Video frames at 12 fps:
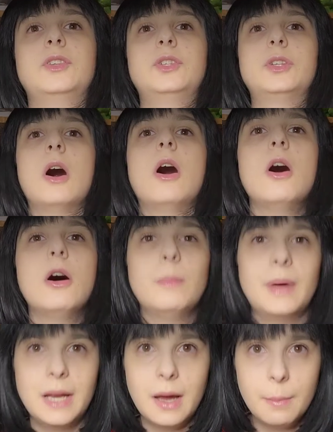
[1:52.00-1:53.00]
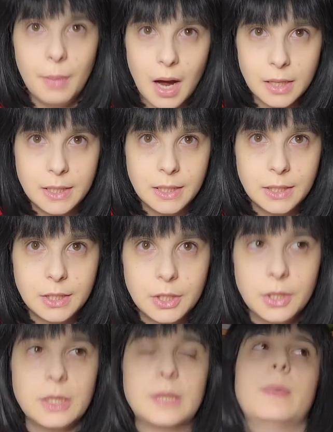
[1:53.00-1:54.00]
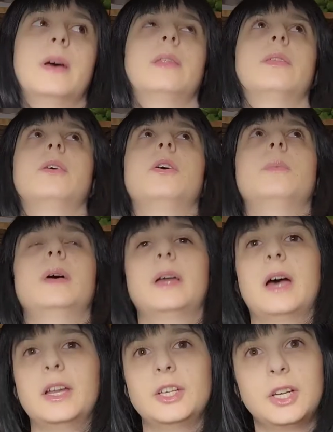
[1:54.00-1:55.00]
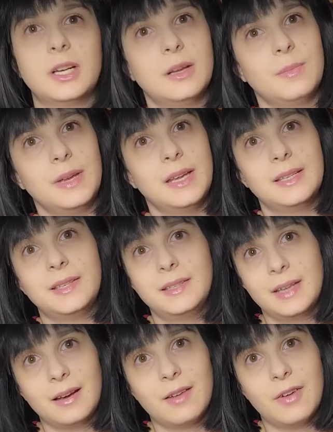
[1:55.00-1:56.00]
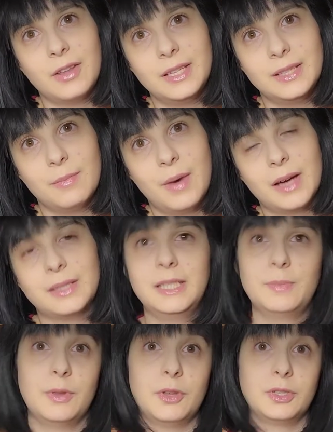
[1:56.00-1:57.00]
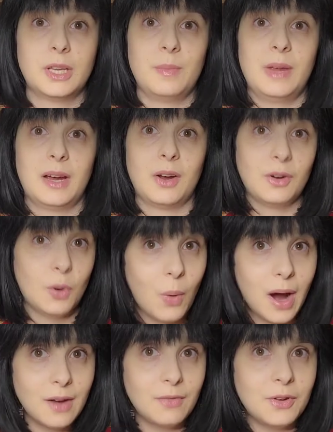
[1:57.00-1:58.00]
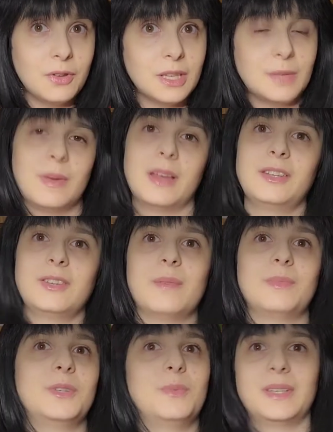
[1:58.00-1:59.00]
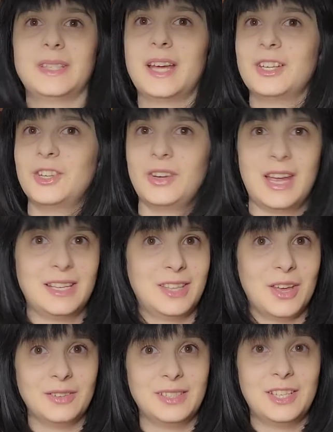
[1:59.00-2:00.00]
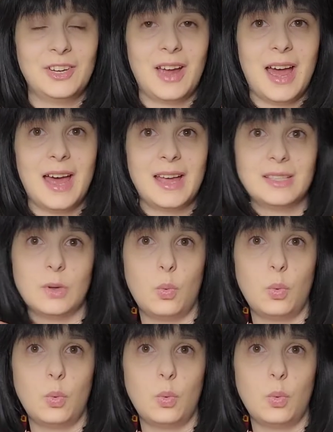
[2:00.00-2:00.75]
so many unboxings to do this month. Oh my god, you're going to be sick of all these unboxings, but there's going to be a, quite a few this month. So I'm super excited to showcase those to you guys.